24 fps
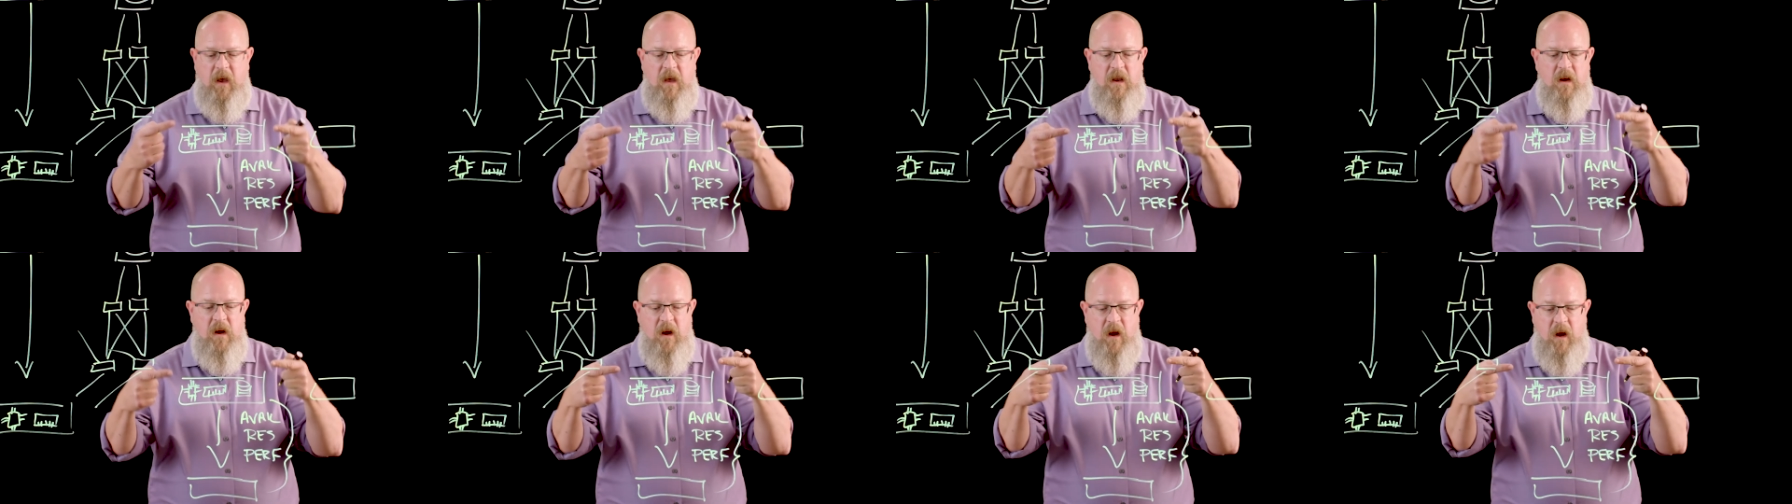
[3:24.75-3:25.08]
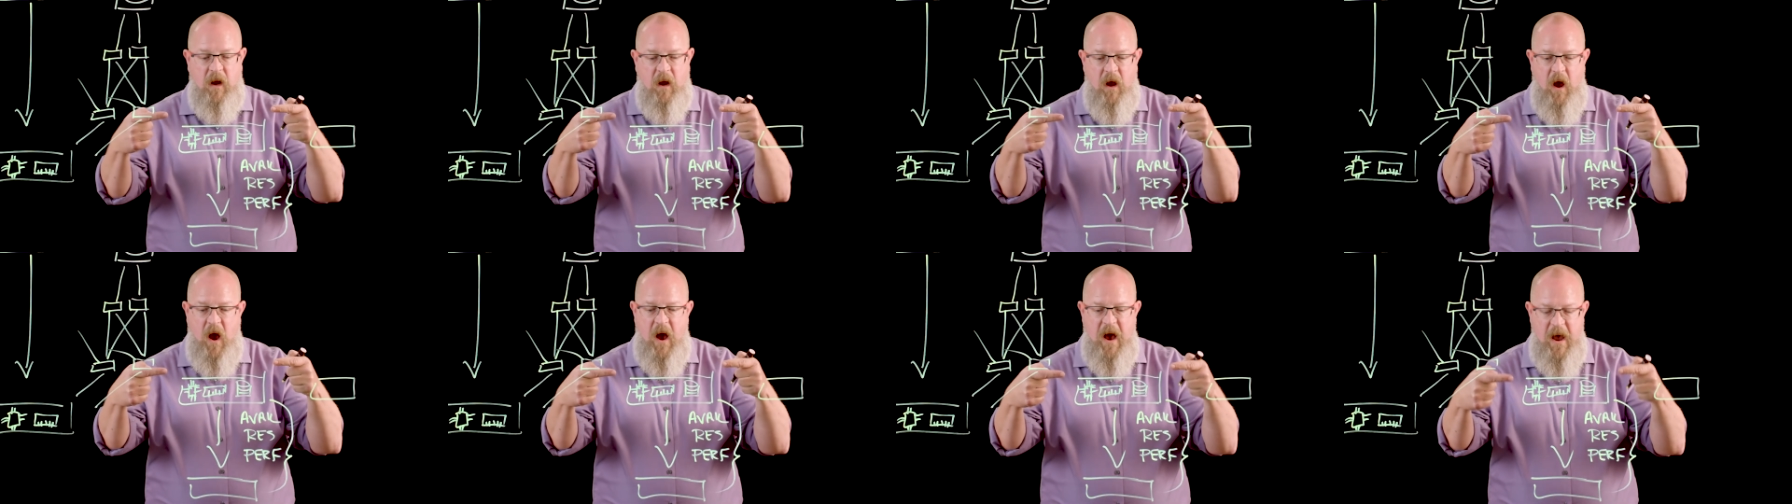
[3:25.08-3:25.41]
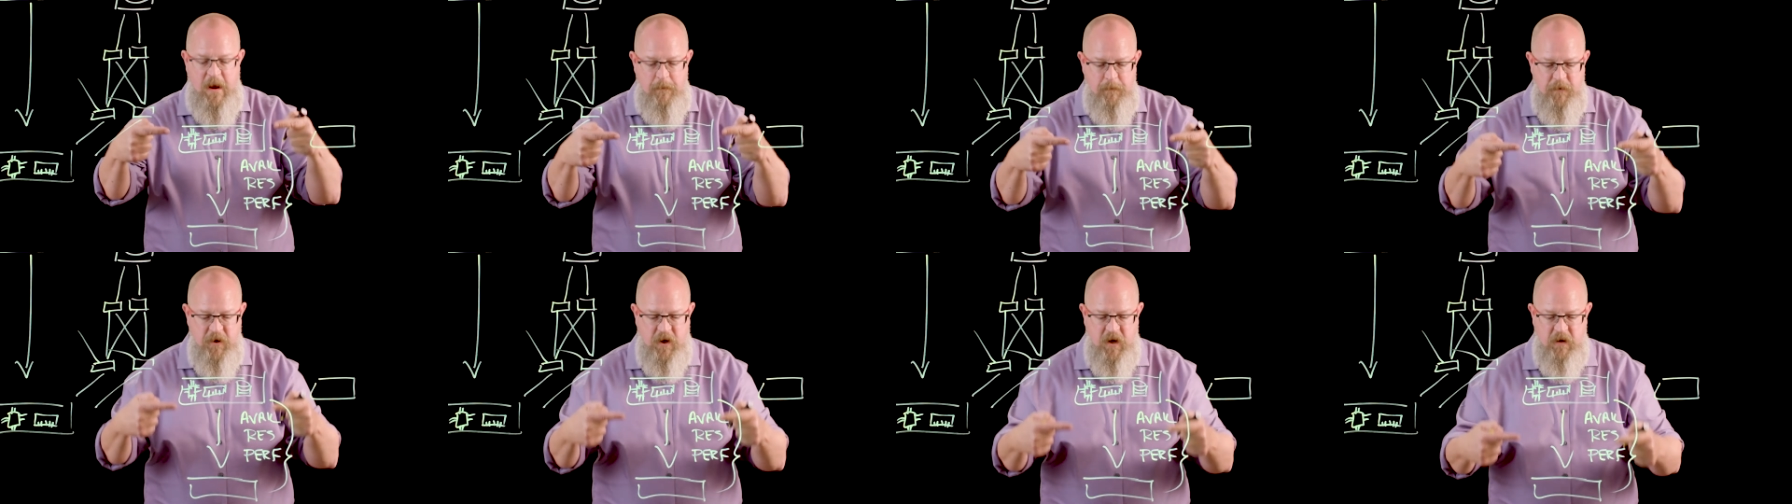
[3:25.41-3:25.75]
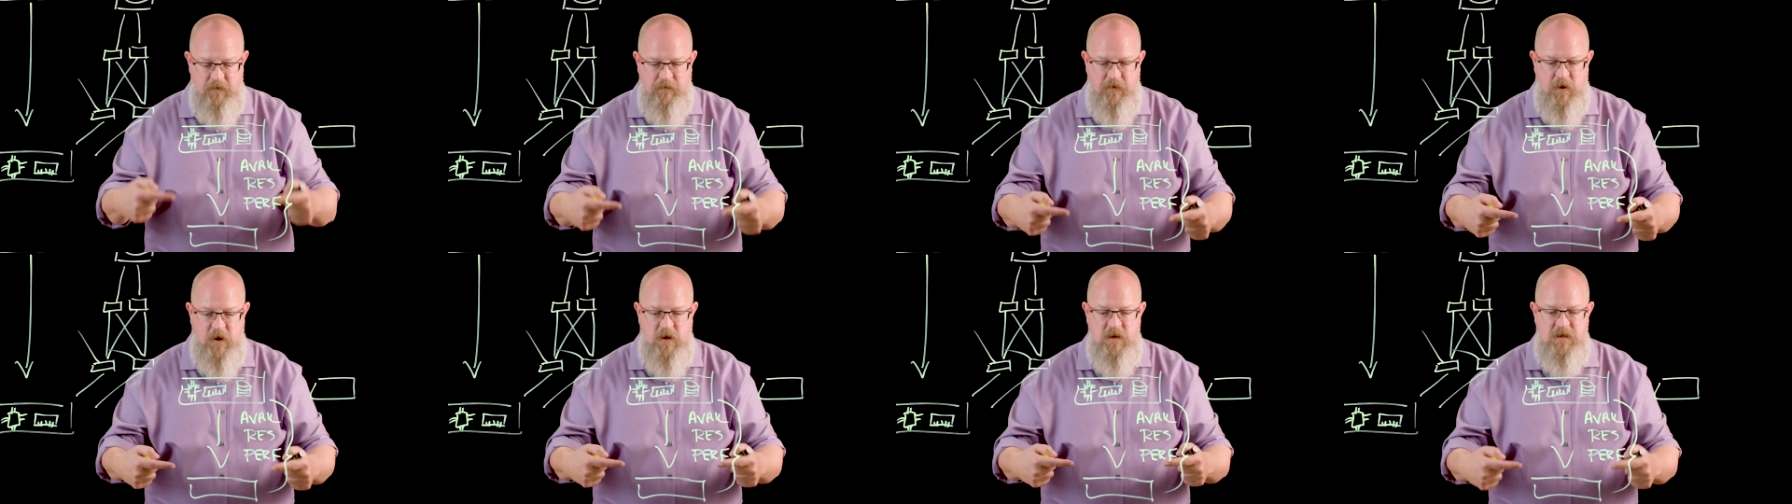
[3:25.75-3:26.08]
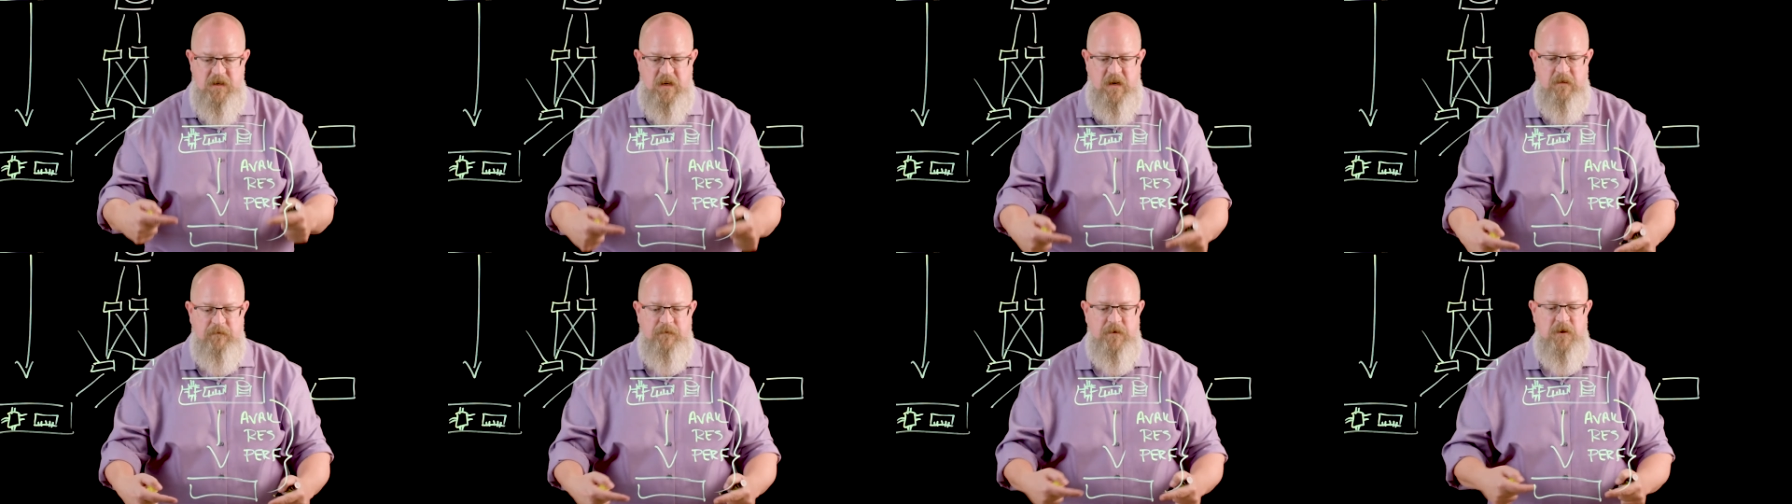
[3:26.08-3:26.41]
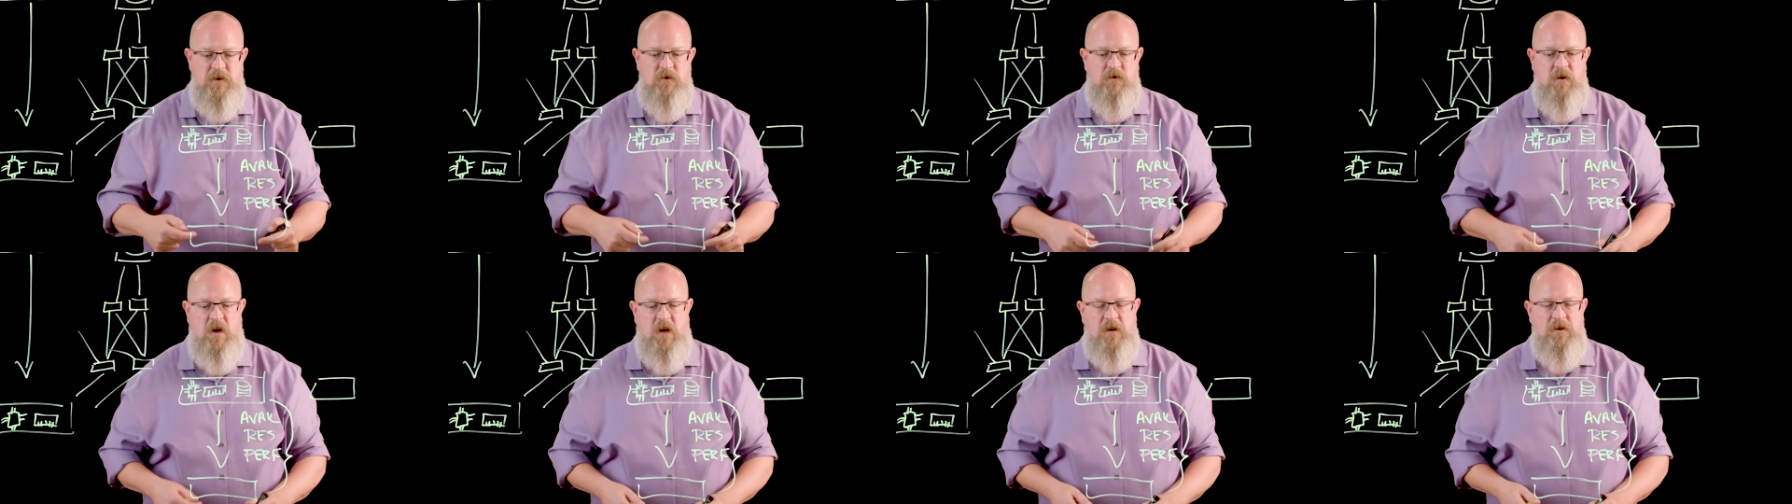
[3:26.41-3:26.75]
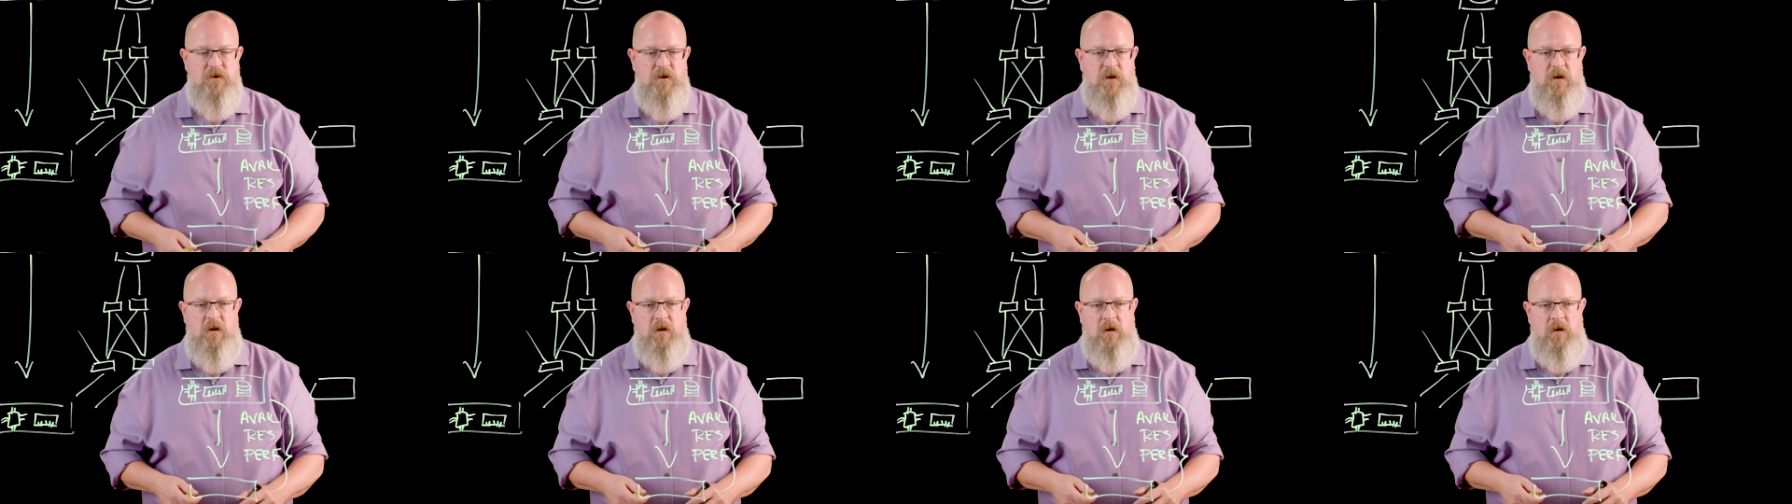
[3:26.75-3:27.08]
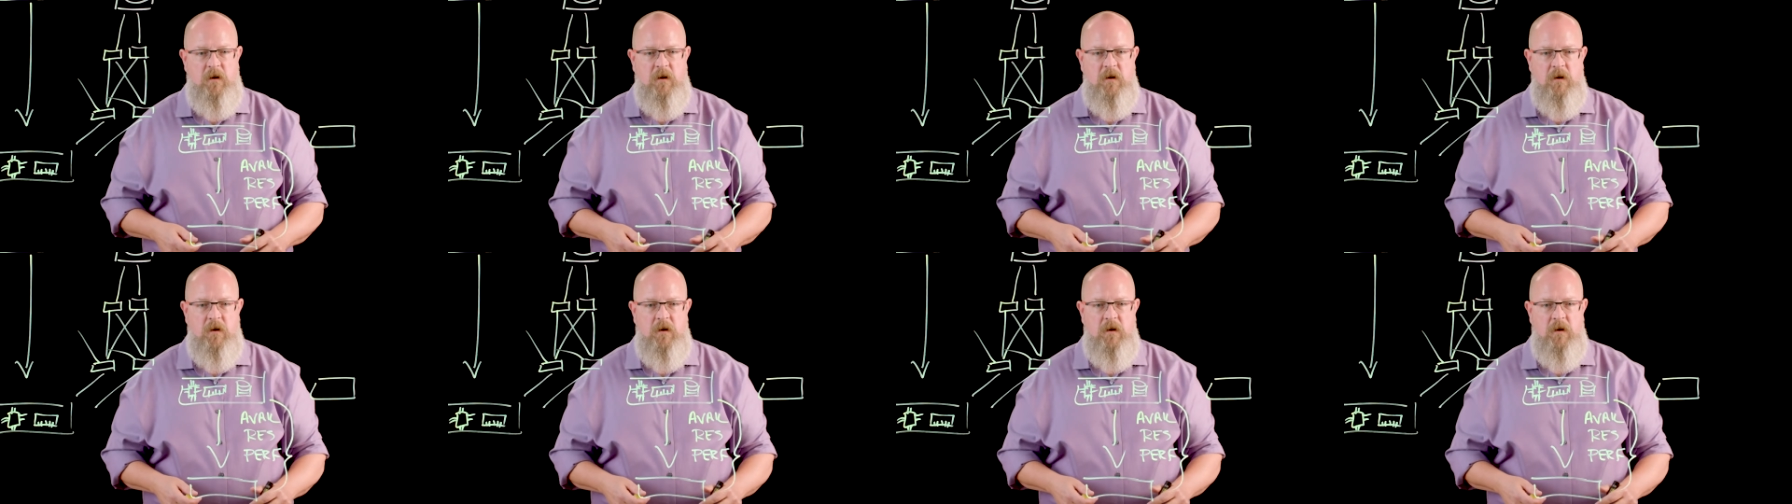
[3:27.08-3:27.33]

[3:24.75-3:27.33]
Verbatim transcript: in a hyperconverged infrastructure,